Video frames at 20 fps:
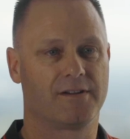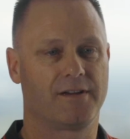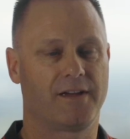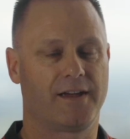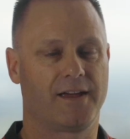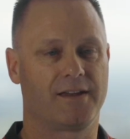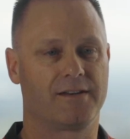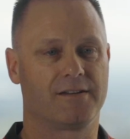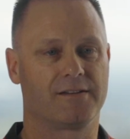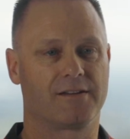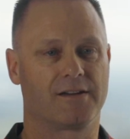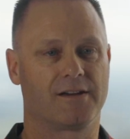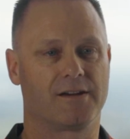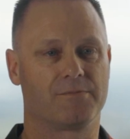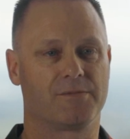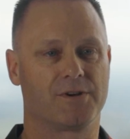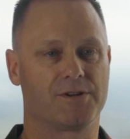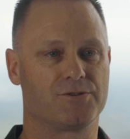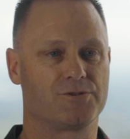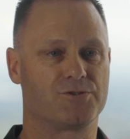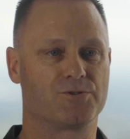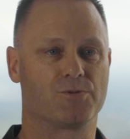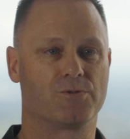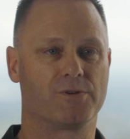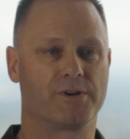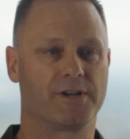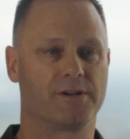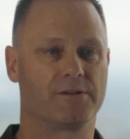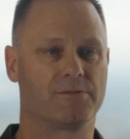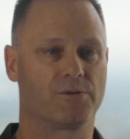and
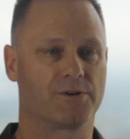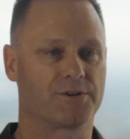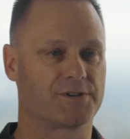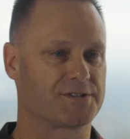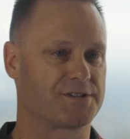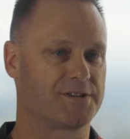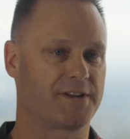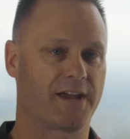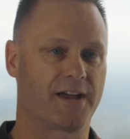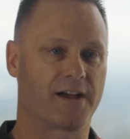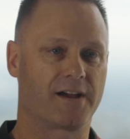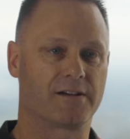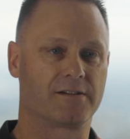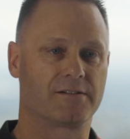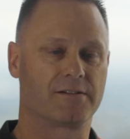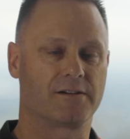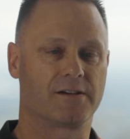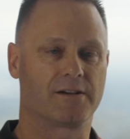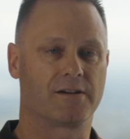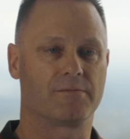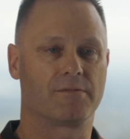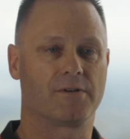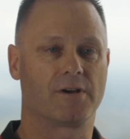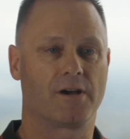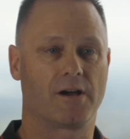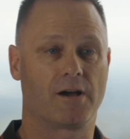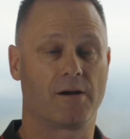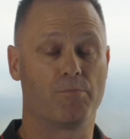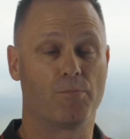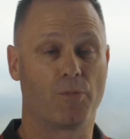enjoy what is now
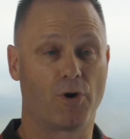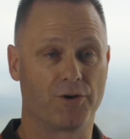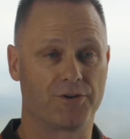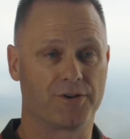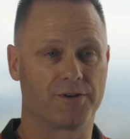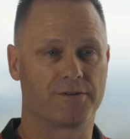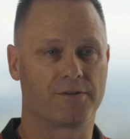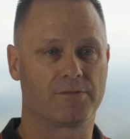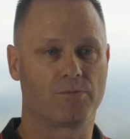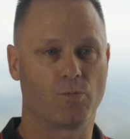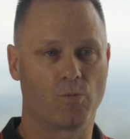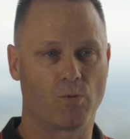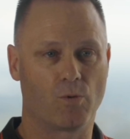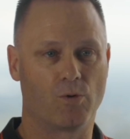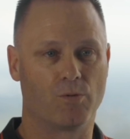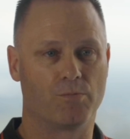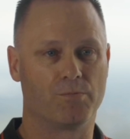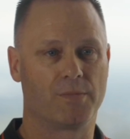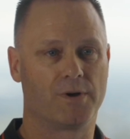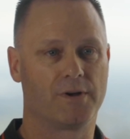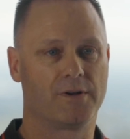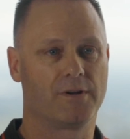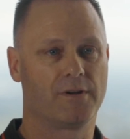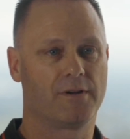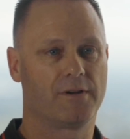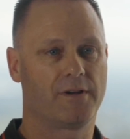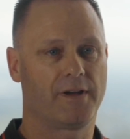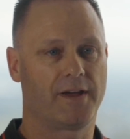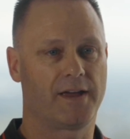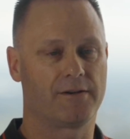a modern, warm
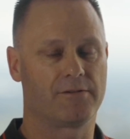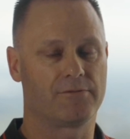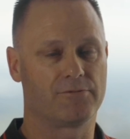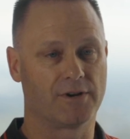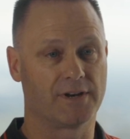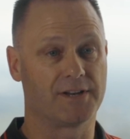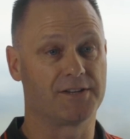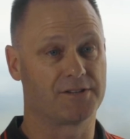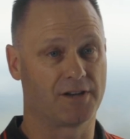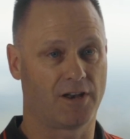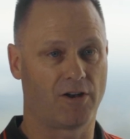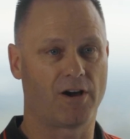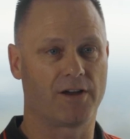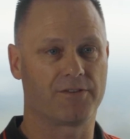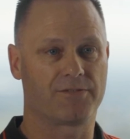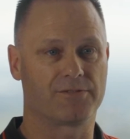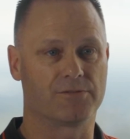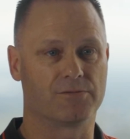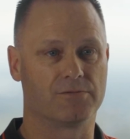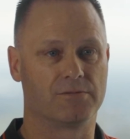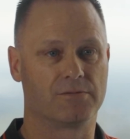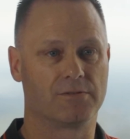and really delightful